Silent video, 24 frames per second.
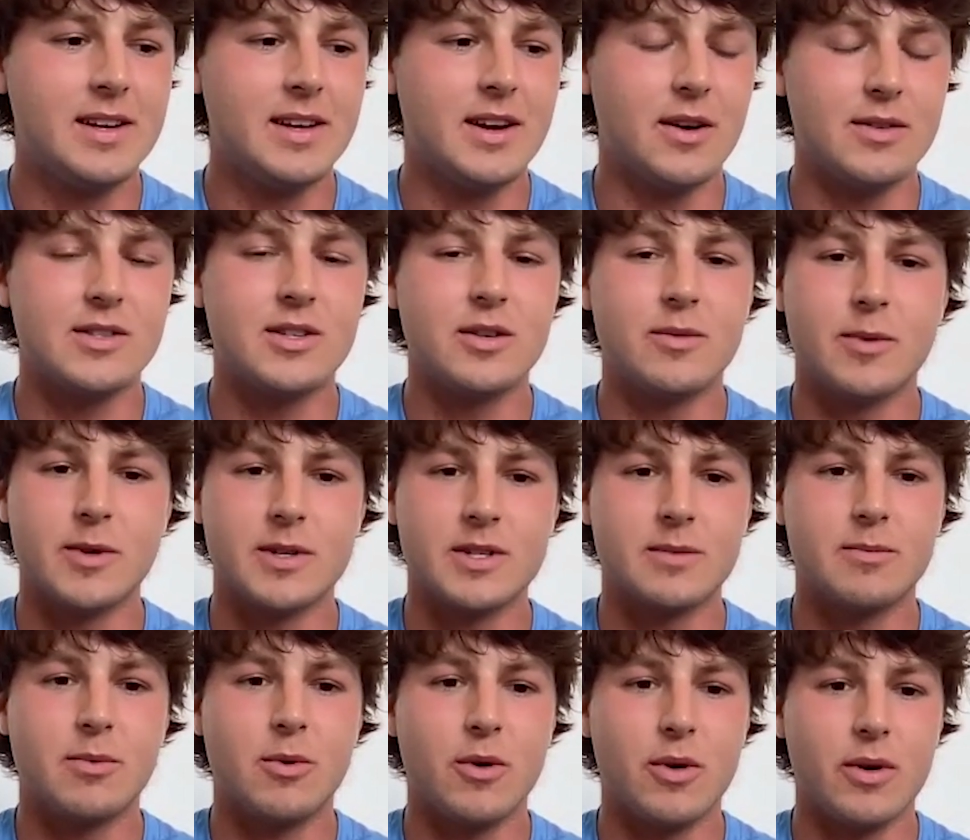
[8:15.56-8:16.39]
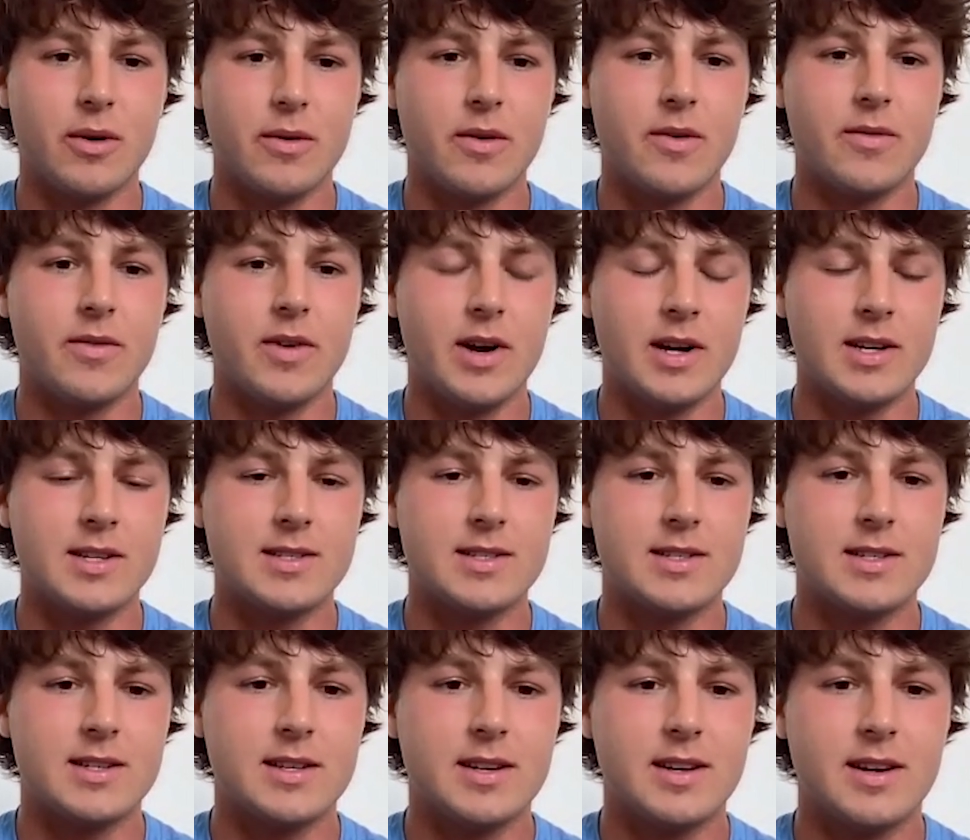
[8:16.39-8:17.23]
Super supportive of
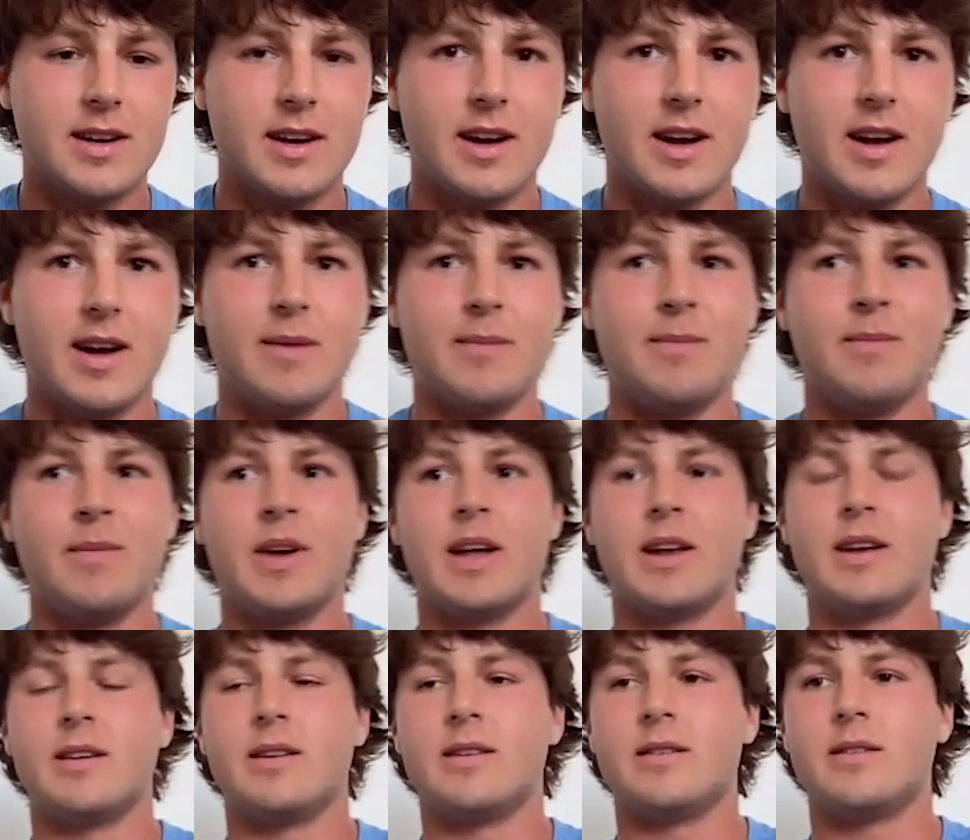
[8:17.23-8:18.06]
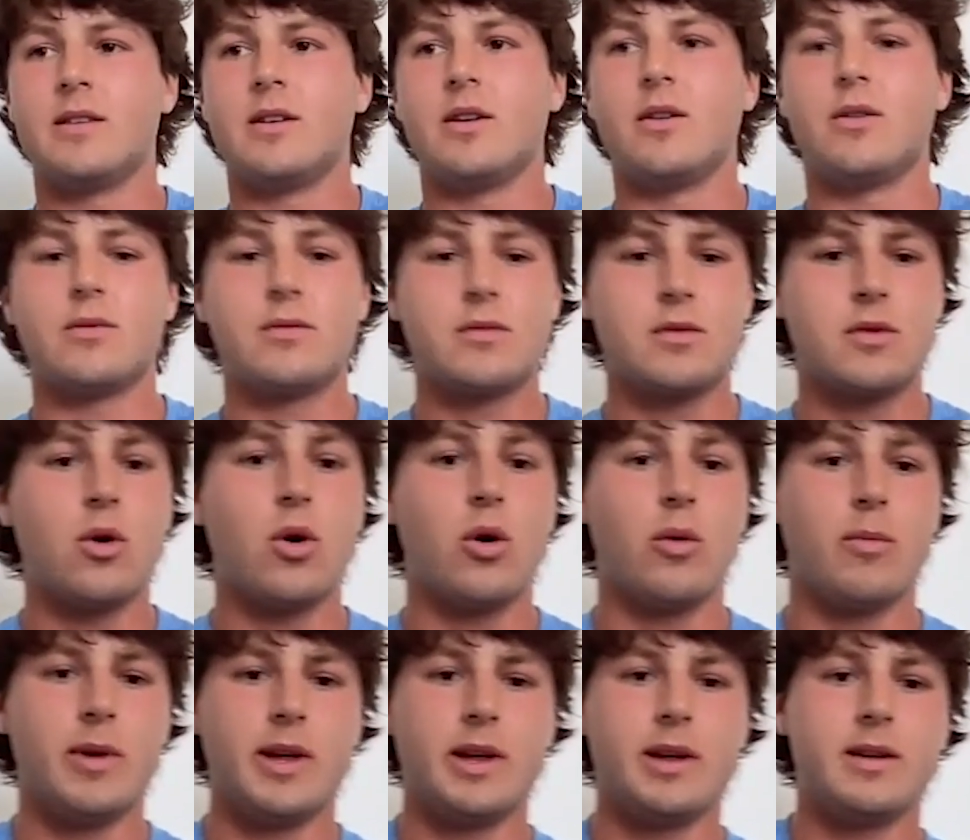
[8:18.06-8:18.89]
us. And
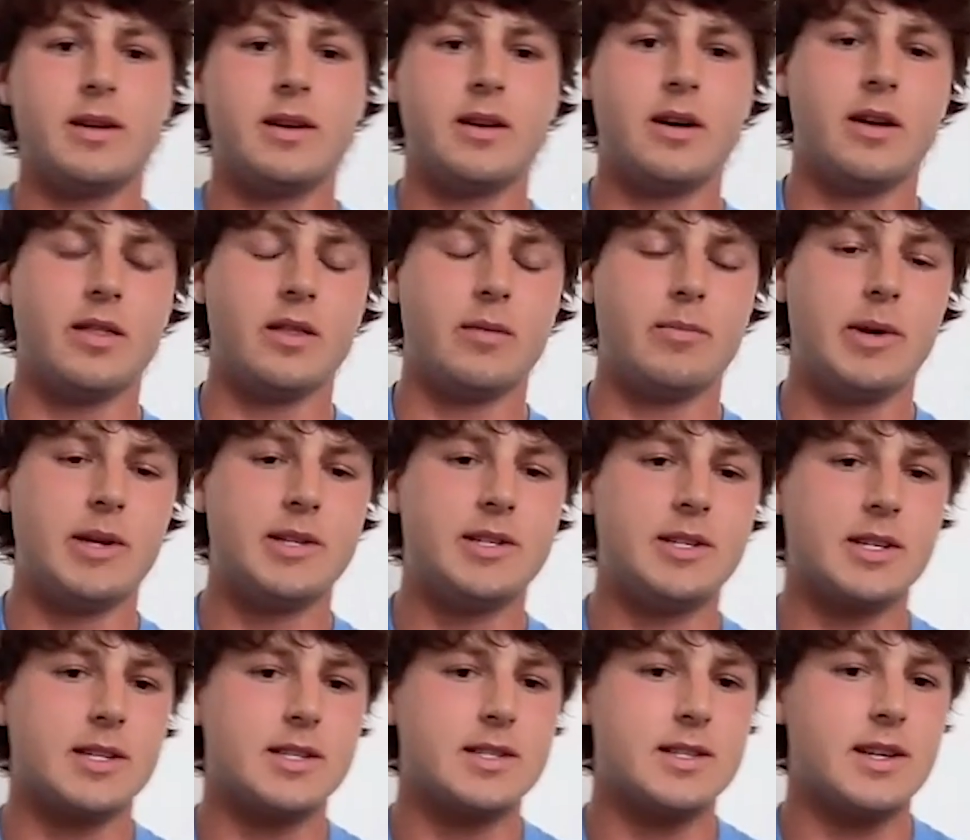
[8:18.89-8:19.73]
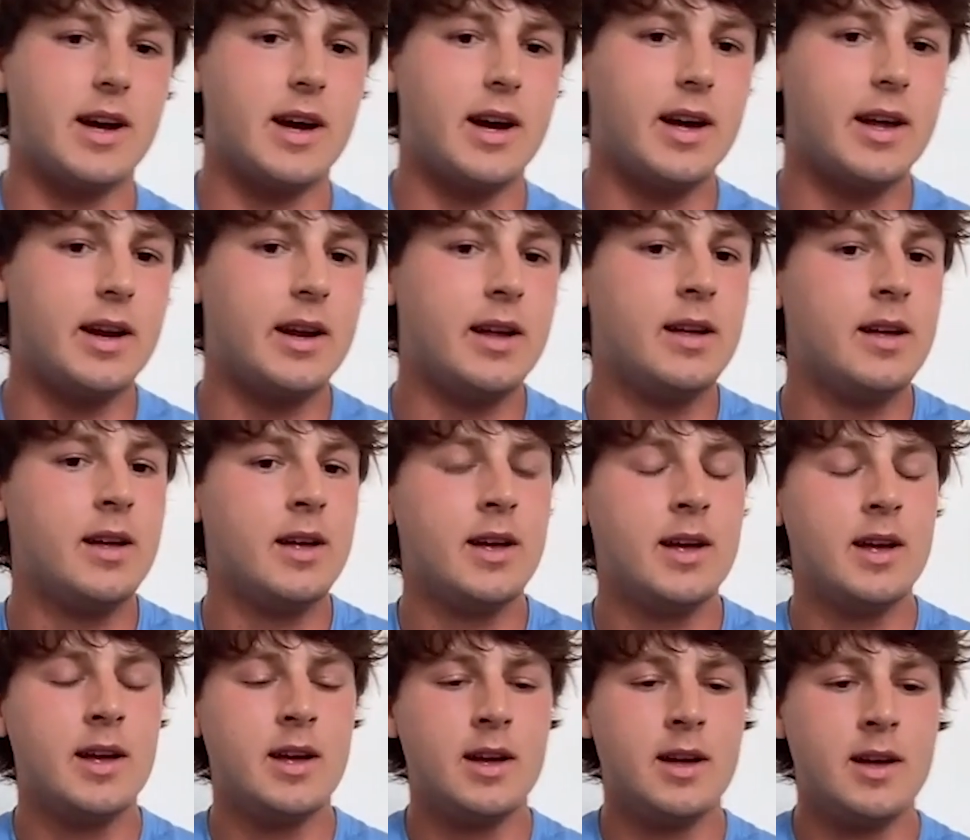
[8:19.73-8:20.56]
Colby on the pitching side,
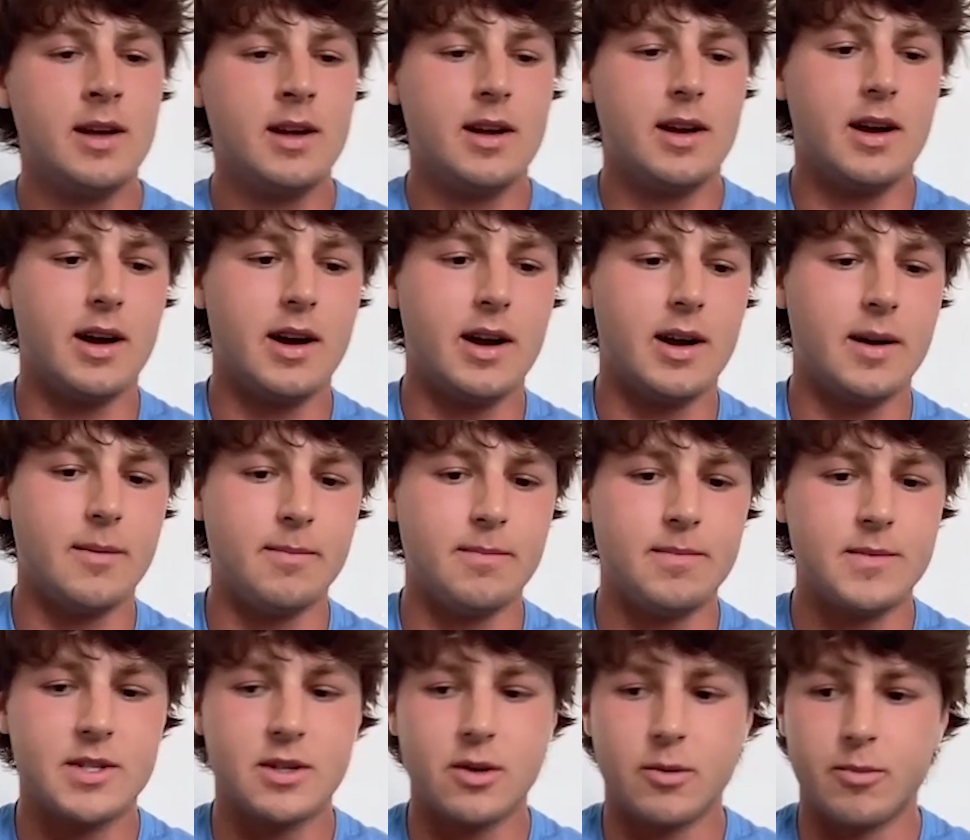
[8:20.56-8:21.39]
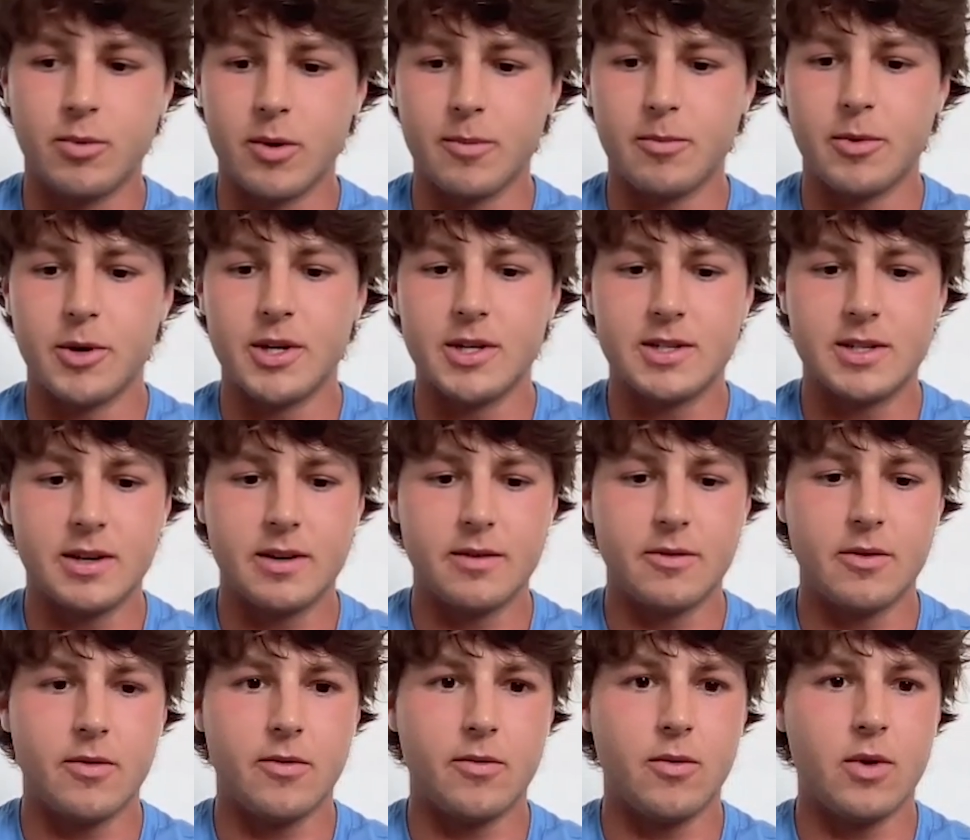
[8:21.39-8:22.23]
super
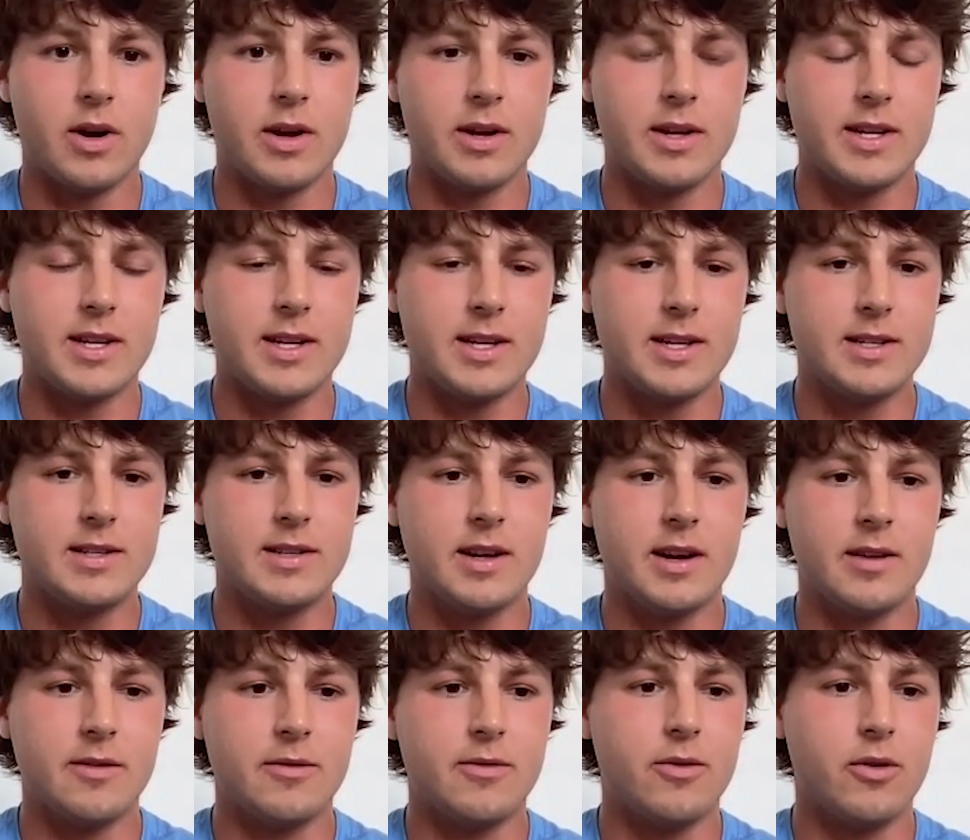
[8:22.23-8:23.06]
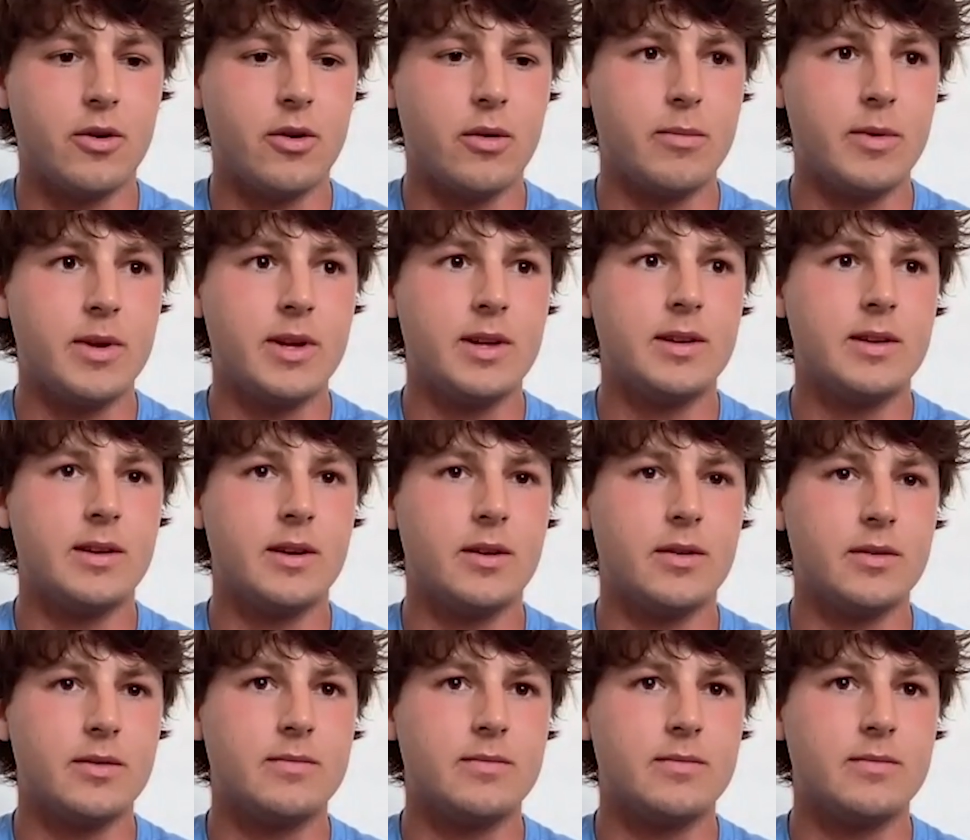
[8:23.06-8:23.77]
appreciative of what he's done for me.